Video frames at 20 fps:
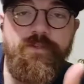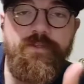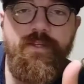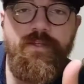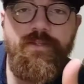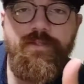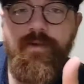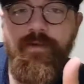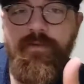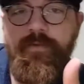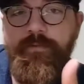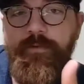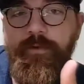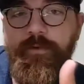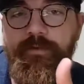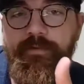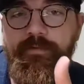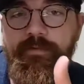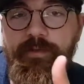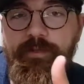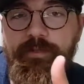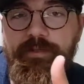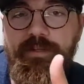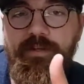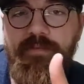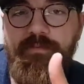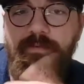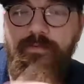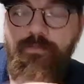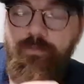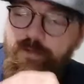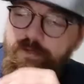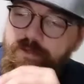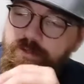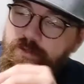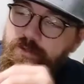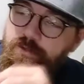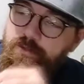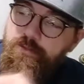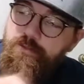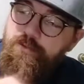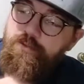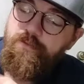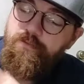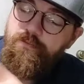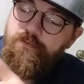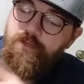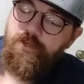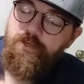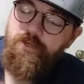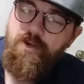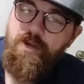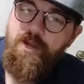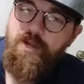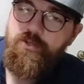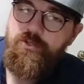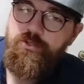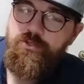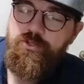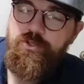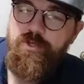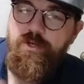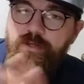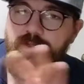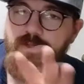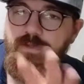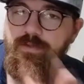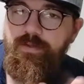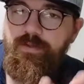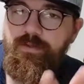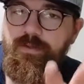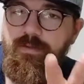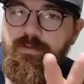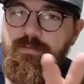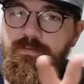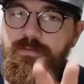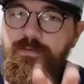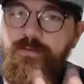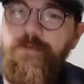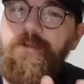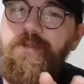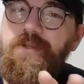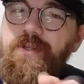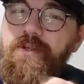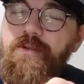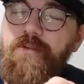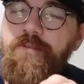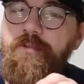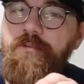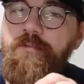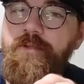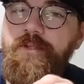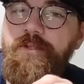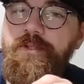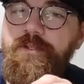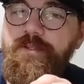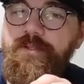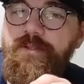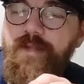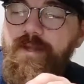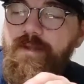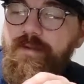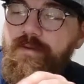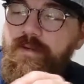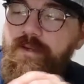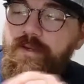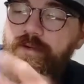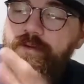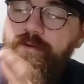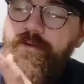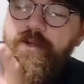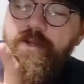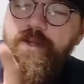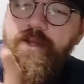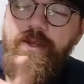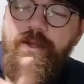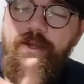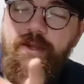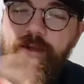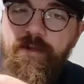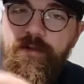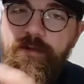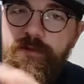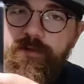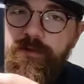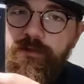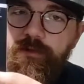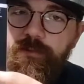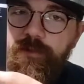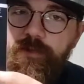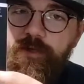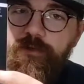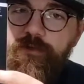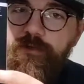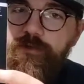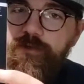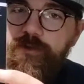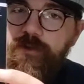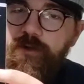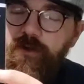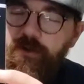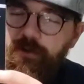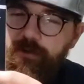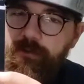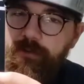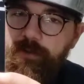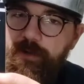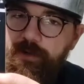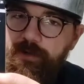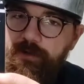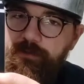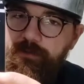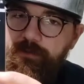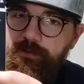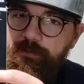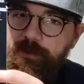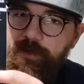sets of the multiverse stuff before they started doing the figure action shots. I think they've fully implemented that now into the pictures on the back of the